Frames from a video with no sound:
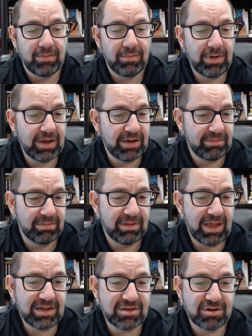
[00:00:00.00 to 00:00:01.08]
Well,
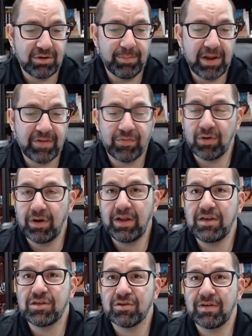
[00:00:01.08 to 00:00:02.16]
that's going to make for an
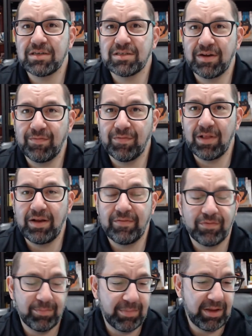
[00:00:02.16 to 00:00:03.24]
interesting flight
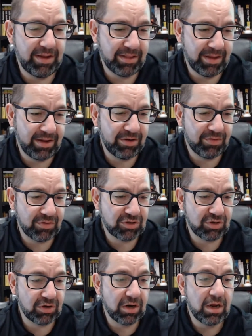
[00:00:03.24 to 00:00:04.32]
for me. That is for
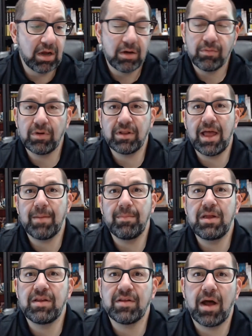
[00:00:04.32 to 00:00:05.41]
sure. Well, that
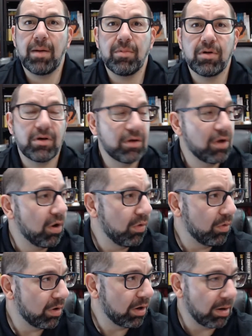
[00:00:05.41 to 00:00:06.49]
means I'm going to
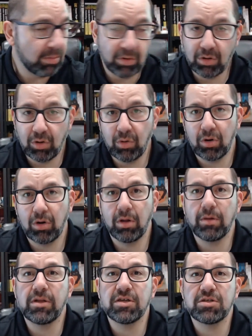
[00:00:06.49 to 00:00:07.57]
go. I'm going to go
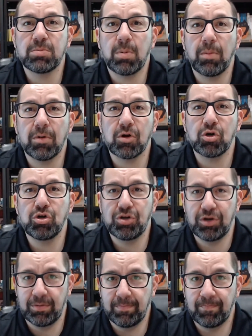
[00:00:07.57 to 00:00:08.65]
early. This is what we're going to
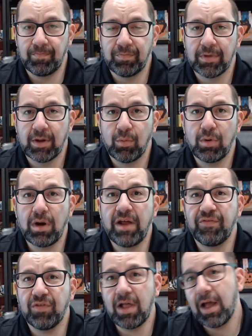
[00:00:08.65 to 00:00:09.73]
do. When I
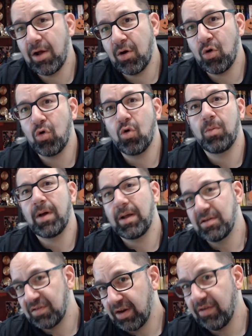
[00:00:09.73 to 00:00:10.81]
fly home,
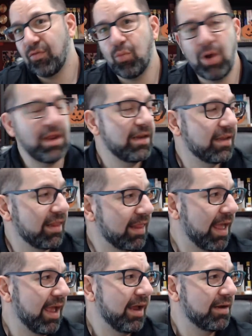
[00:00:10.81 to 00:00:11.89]
instead of waiting to
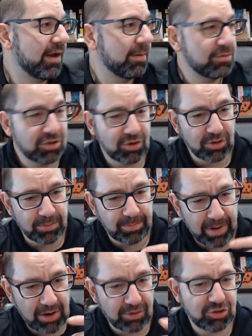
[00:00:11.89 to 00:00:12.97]
land, I'm just going to
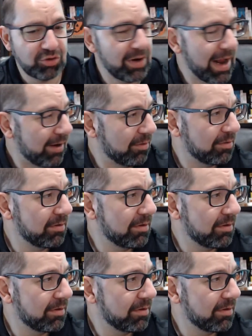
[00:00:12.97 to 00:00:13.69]
parachute out.